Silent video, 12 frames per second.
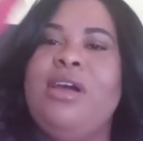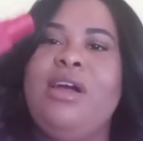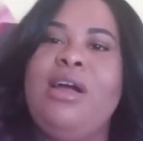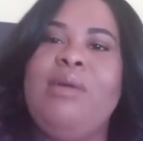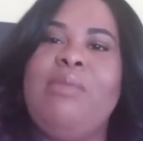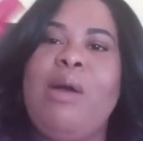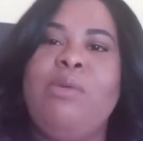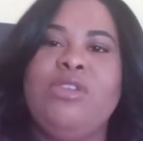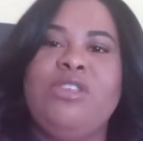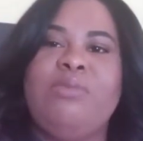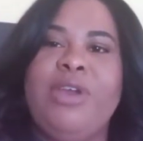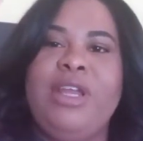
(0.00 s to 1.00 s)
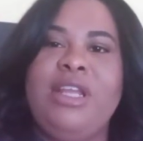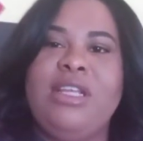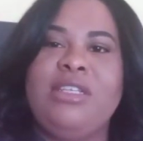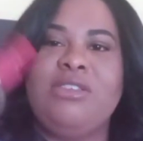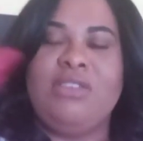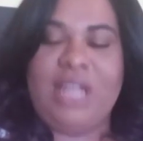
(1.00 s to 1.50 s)
I would spray
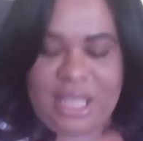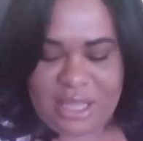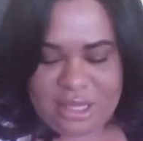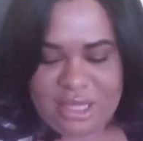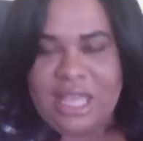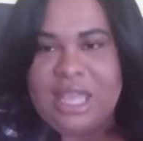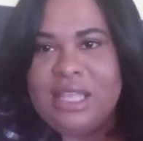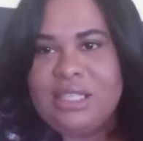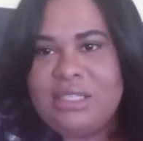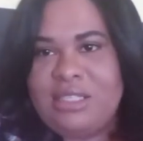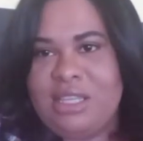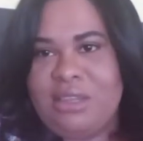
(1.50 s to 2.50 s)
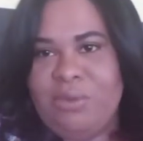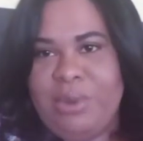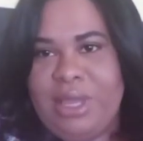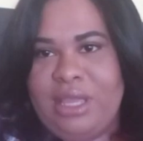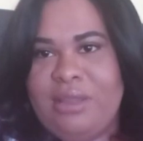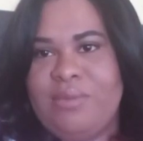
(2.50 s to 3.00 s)
this like at the ends of the
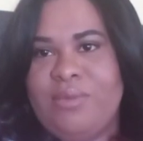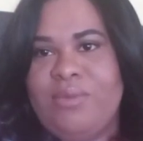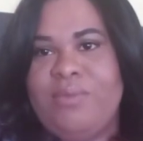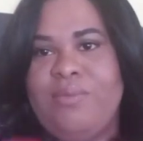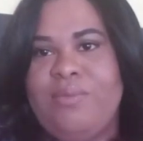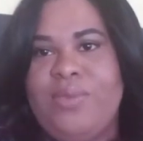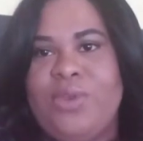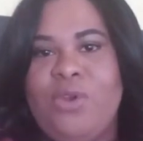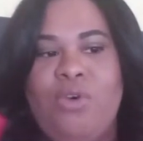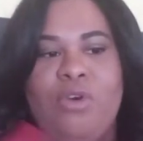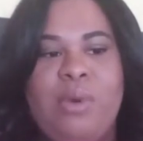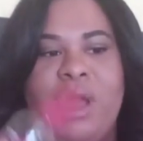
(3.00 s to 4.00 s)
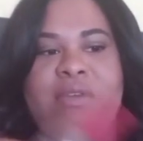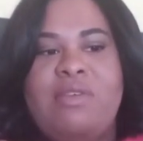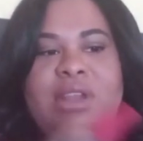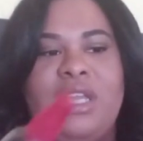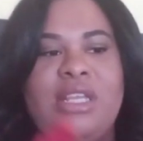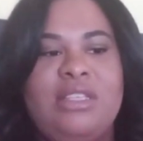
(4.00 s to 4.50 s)
wig or
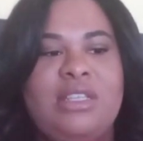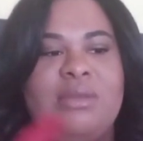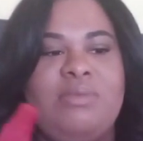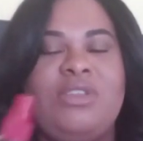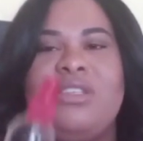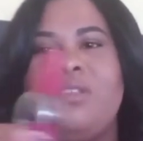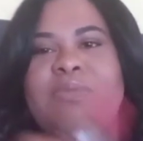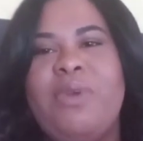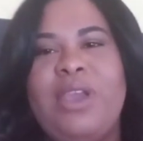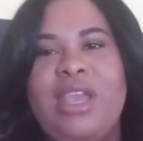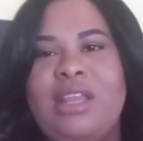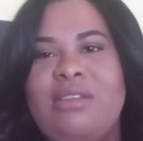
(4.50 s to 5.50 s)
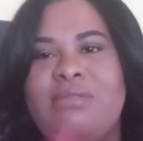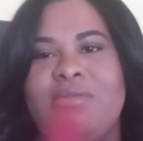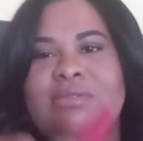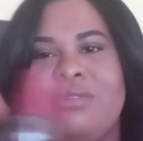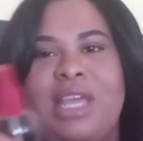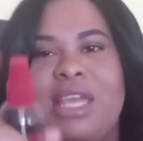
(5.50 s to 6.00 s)
whatever needs to. Just spray it
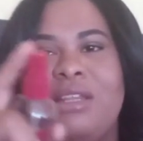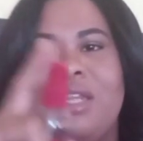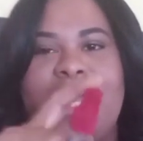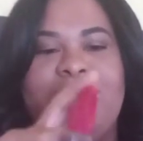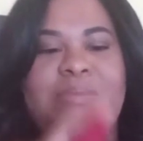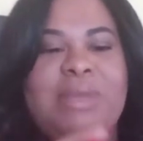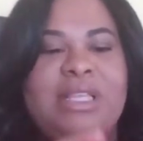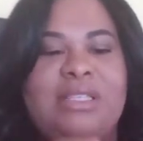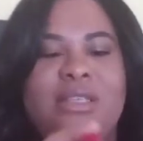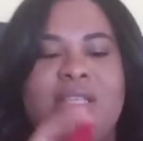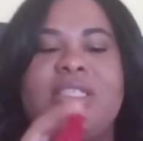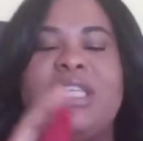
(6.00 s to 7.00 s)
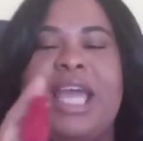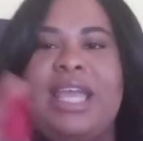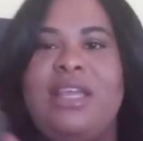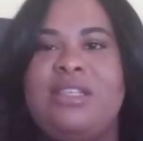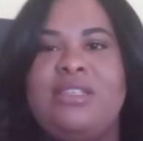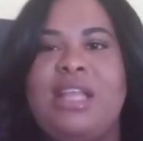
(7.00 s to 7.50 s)
like light mist. It's
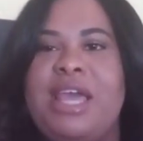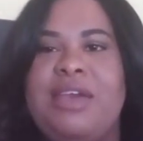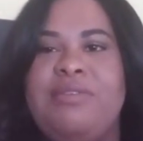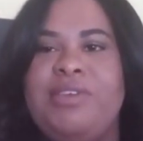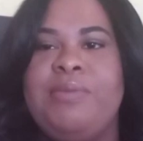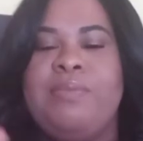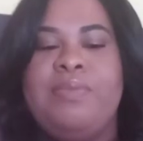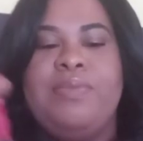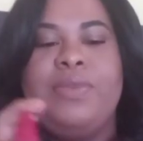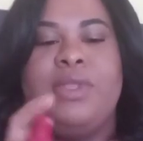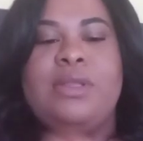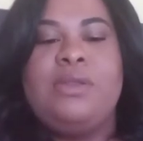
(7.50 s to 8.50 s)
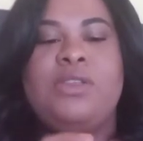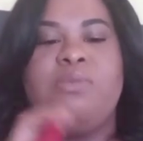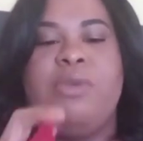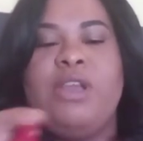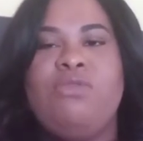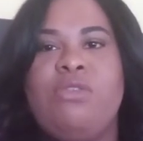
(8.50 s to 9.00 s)
light. It's not heavy.
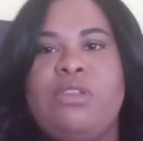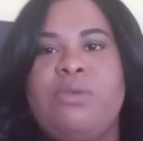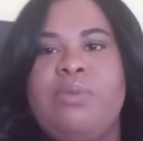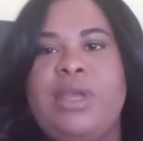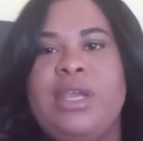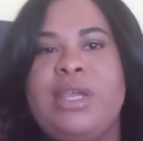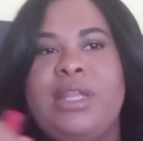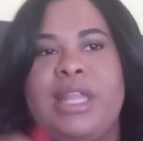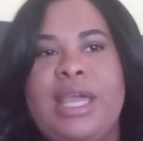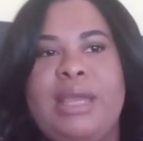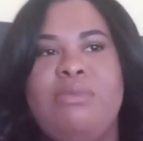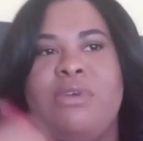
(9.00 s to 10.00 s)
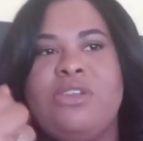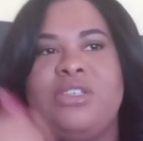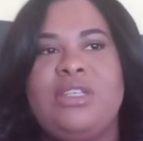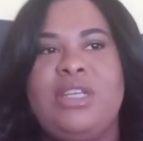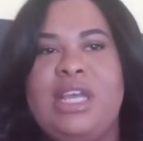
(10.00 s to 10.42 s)
Spray through the wig and like brush it.